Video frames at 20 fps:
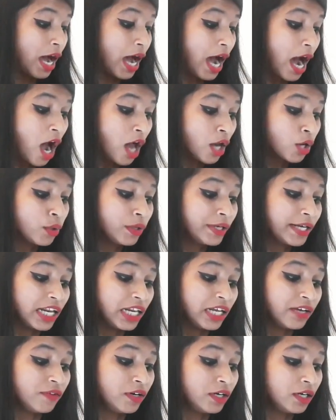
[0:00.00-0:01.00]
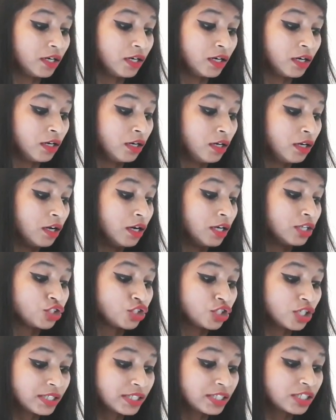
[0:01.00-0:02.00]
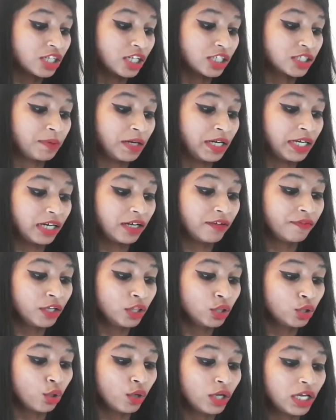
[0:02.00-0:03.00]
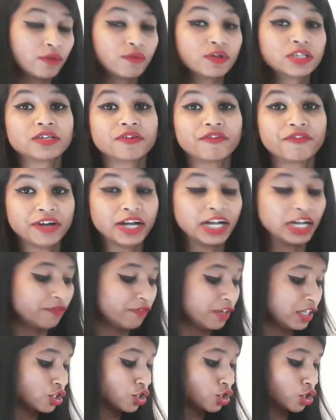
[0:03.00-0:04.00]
Algu delivered a just judgment even though he was friend with